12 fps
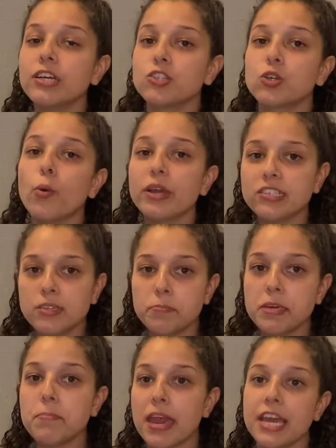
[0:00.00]
is going to
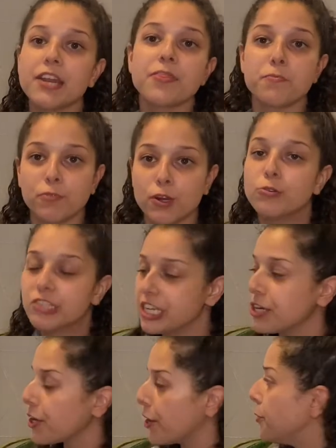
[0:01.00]
be made the
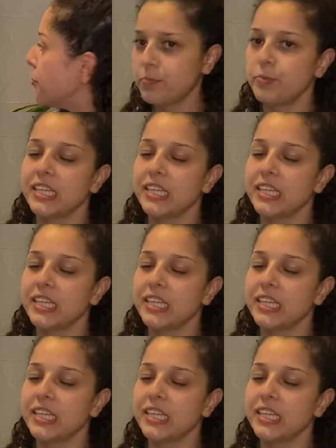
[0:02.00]
protein coat.